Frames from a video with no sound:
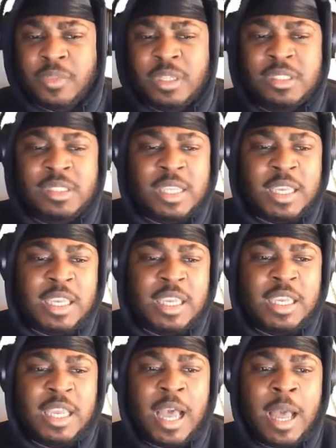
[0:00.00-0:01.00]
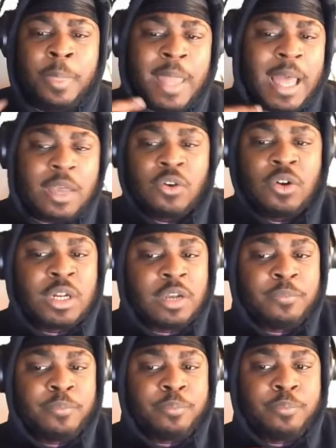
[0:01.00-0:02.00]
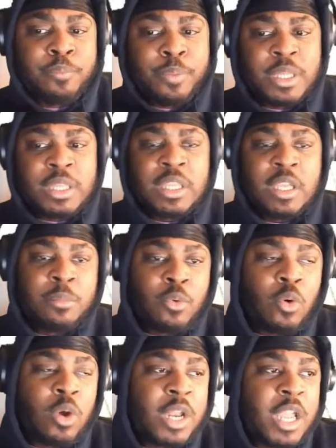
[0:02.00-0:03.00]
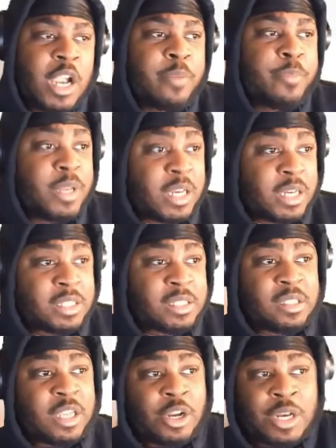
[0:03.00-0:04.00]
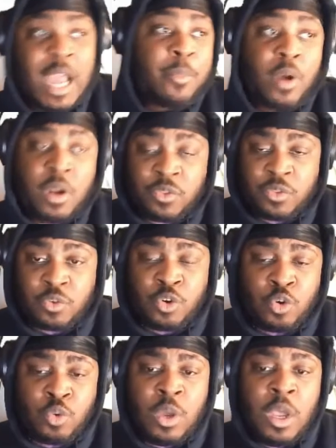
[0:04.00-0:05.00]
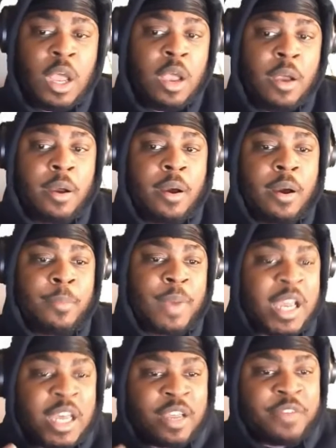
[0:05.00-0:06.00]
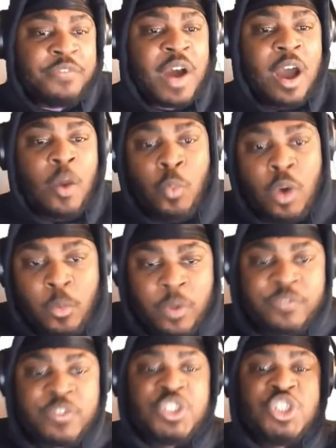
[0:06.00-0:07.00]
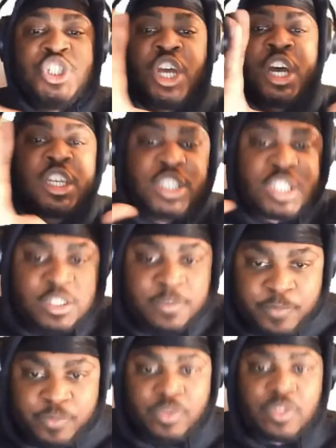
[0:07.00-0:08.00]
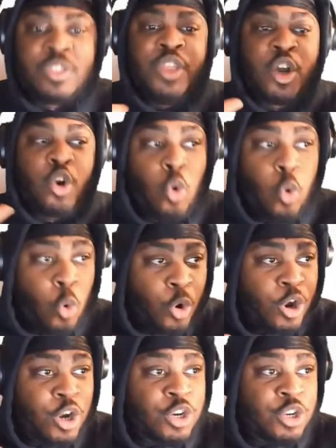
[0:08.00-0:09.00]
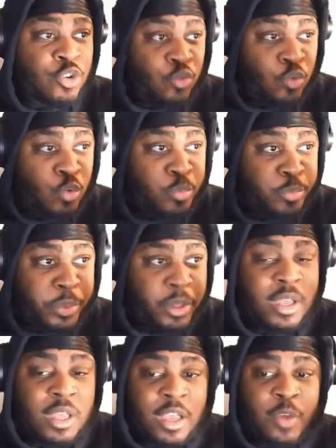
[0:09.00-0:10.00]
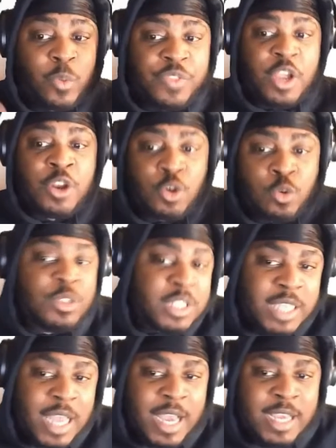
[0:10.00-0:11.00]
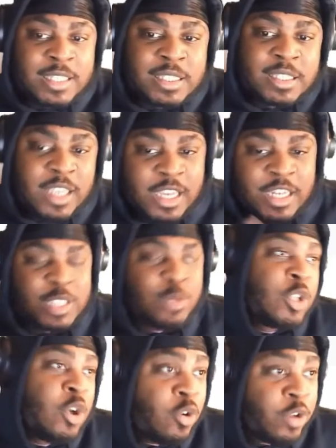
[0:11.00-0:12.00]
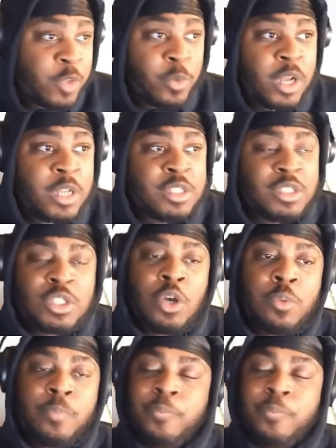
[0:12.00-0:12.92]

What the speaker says: Ziggy. I'm not gonna put them on here because they're not part of the crew, but I couldn't find one with just the core group with their new designs, and this was the only one, so